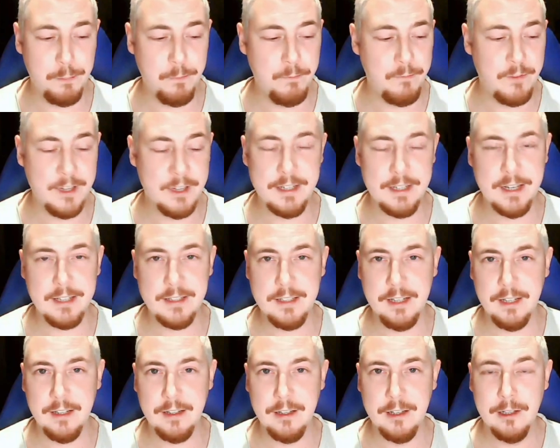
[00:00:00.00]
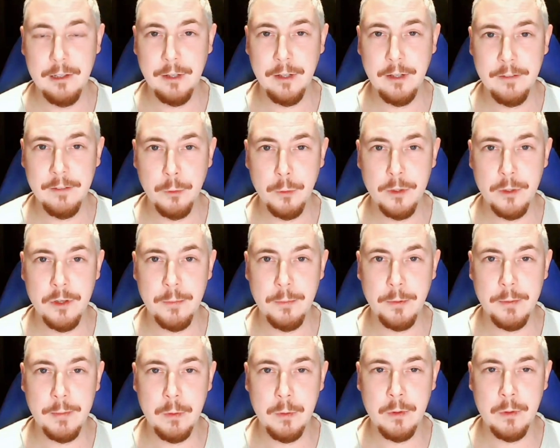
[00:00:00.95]
fantastic. Looking forward to the
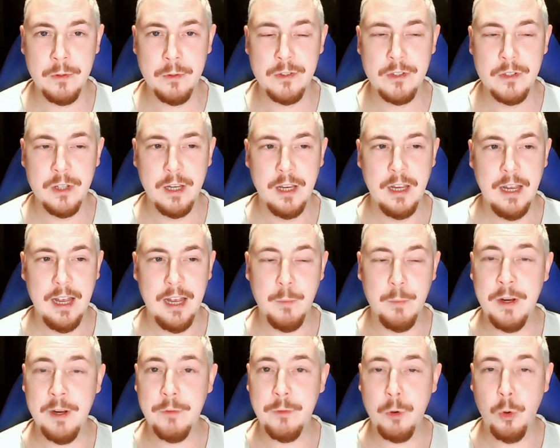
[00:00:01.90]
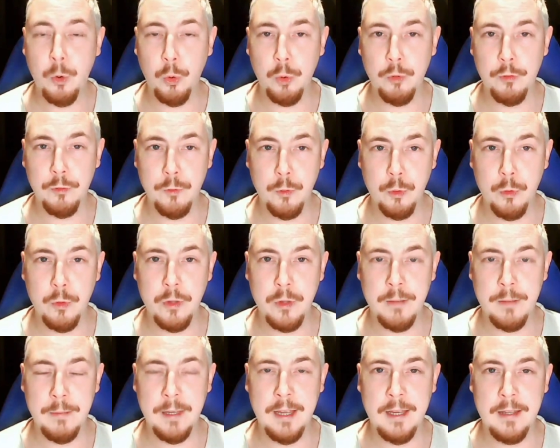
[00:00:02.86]
upcoming ones. And when I've got all four that
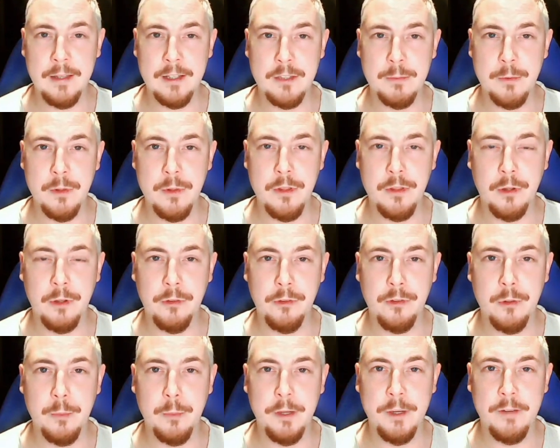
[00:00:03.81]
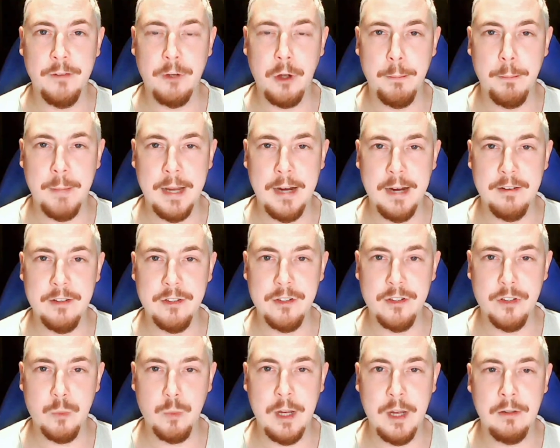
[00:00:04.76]
I'm getting this month, I'll do a bit of a comparison
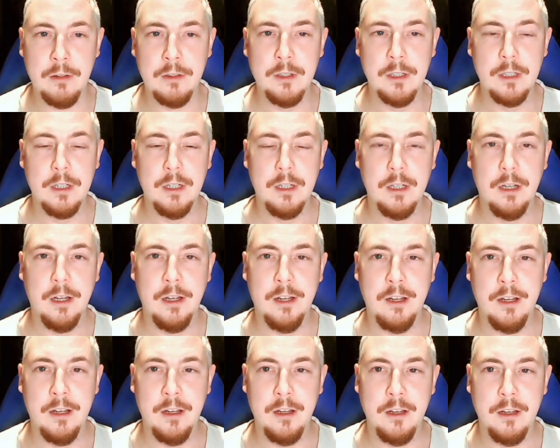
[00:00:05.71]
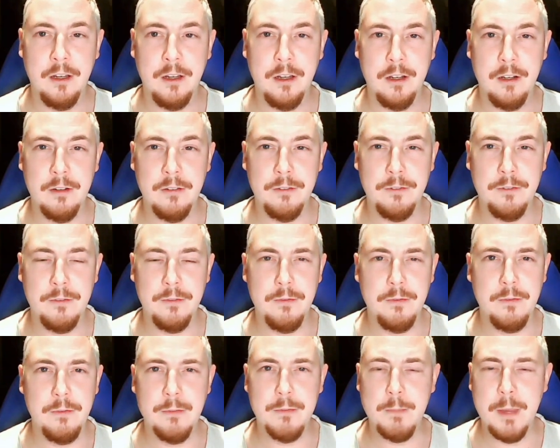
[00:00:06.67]
as well uh, and kind of
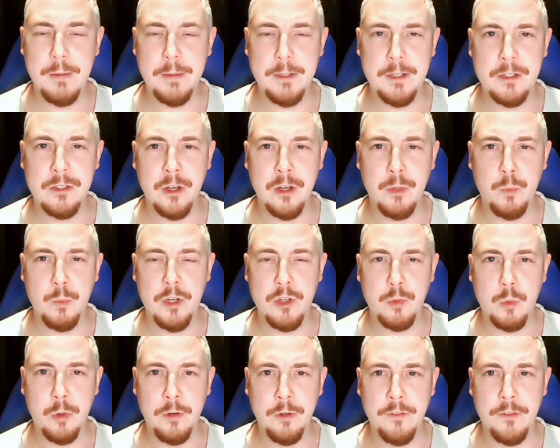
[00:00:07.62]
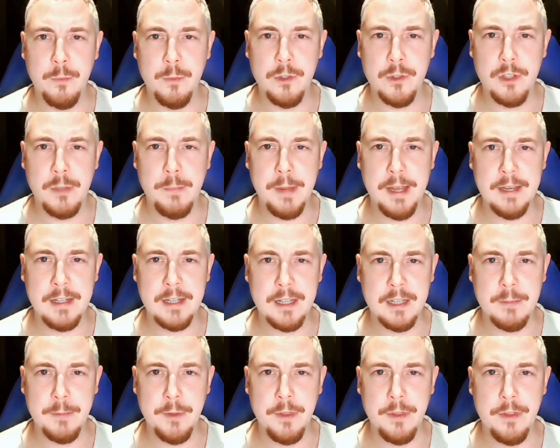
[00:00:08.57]
maybe decide which one of them was the best
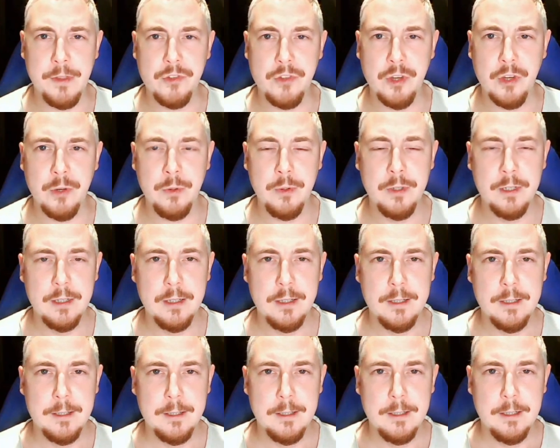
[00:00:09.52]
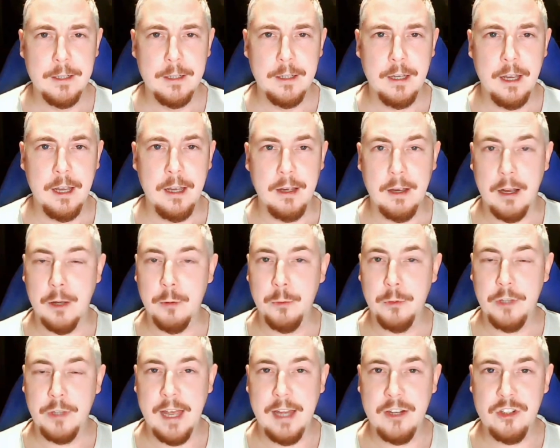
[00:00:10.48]
this month. So
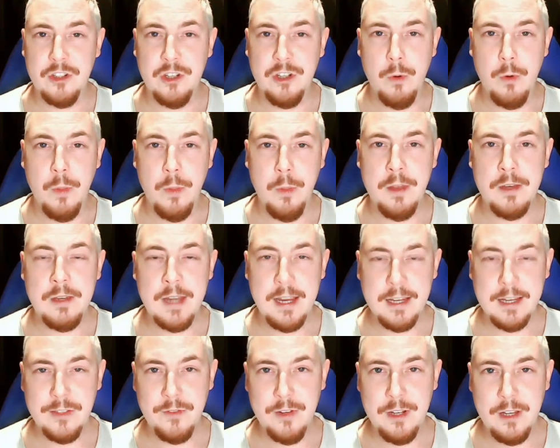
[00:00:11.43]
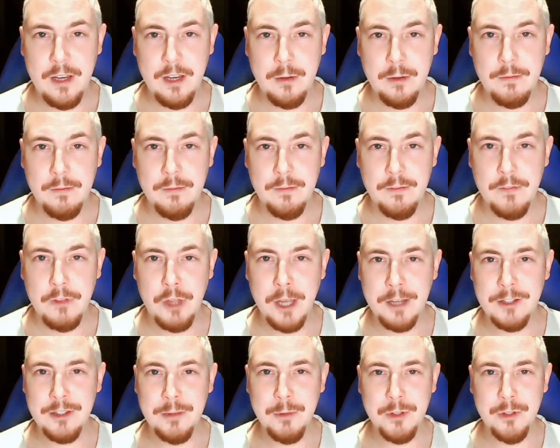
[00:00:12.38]
I'll catch you on the next video.
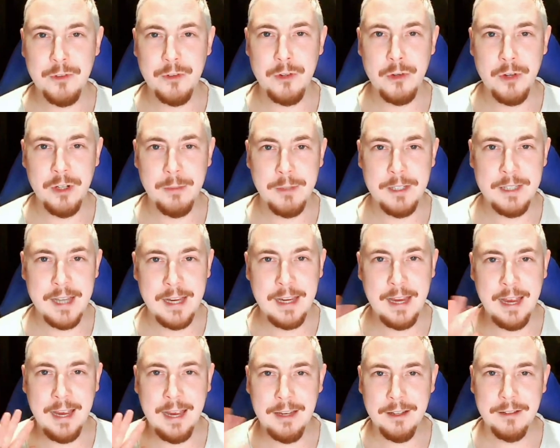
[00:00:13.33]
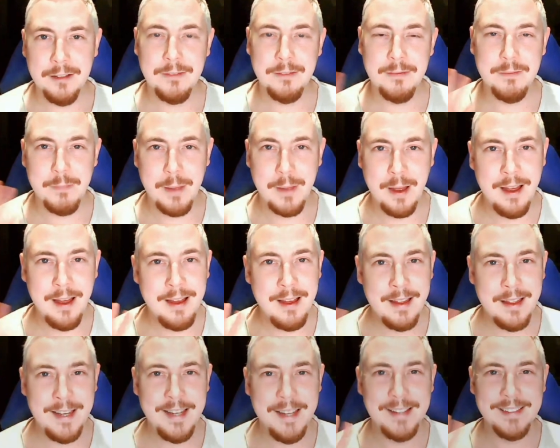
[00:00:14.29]
Thanks so much for joining me. Take care.
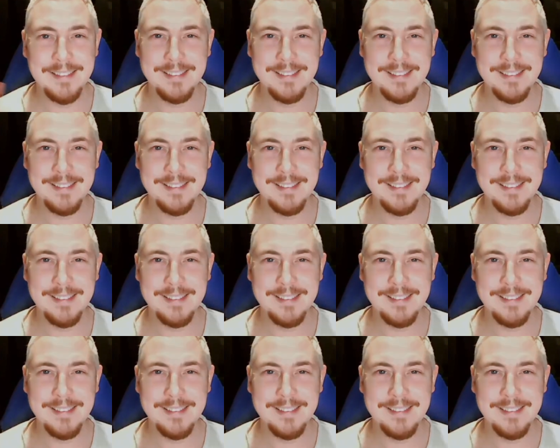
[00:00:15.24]
Bye.